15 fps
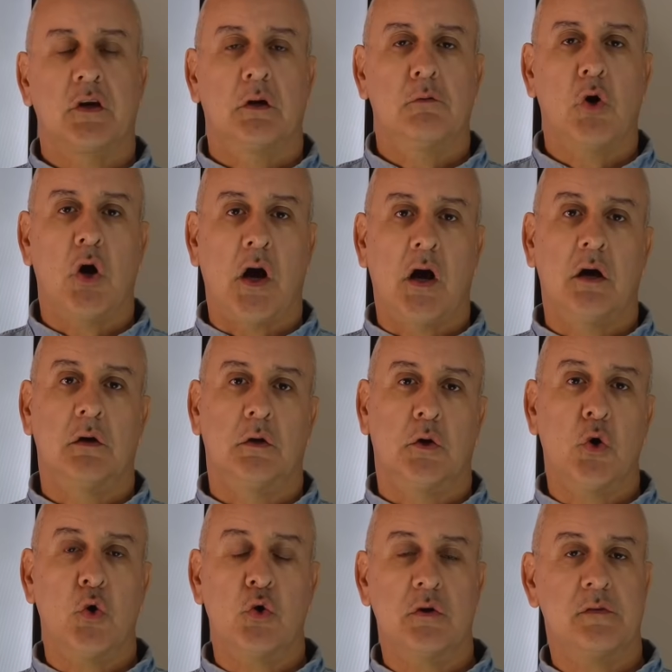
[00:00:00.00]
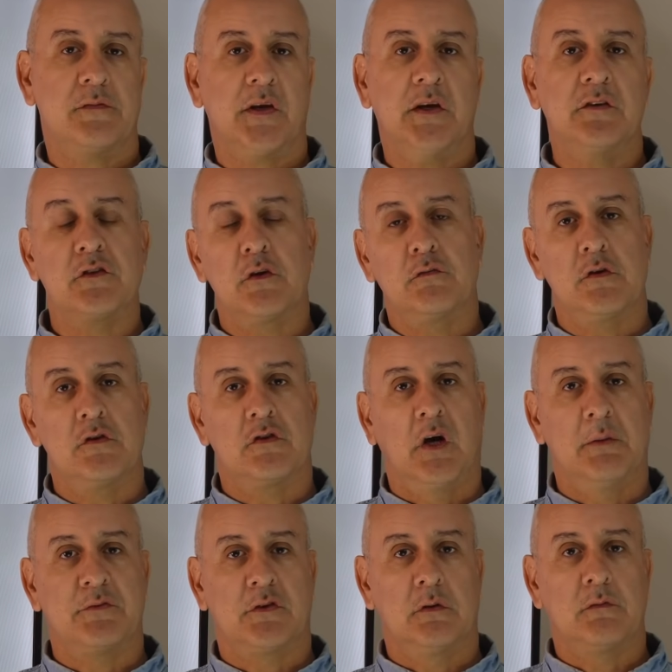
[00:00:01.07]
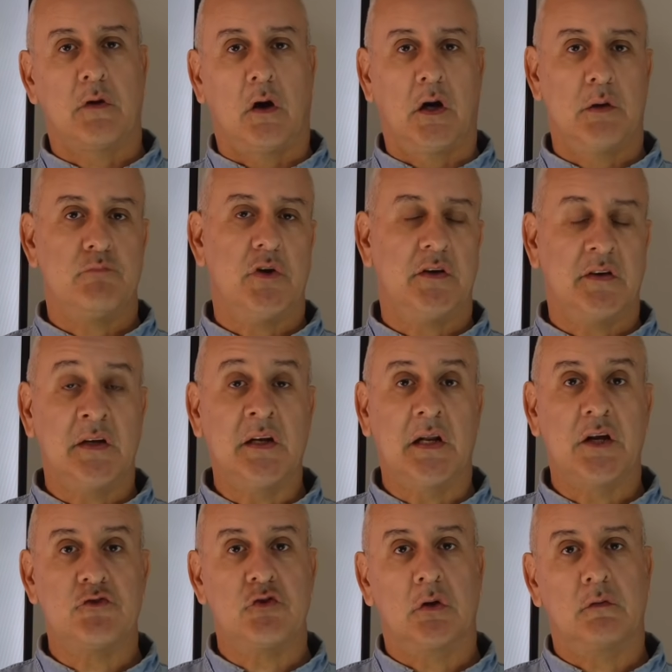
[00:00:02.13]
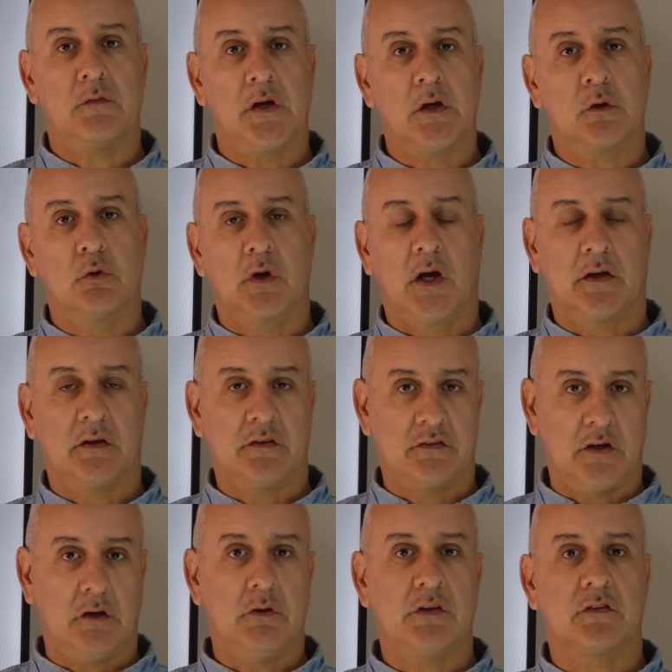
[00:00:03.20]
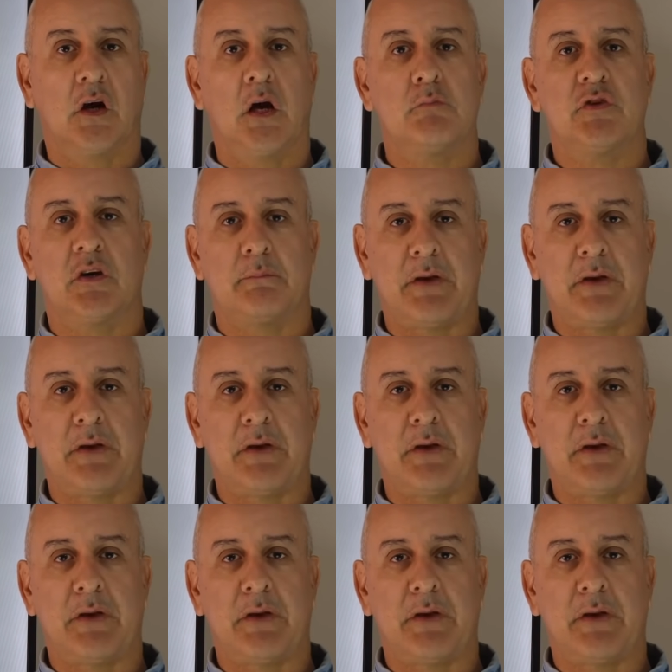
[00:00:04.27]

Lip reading: So what are all of these different types of hybrid and electric vehicle, like a series hybrid,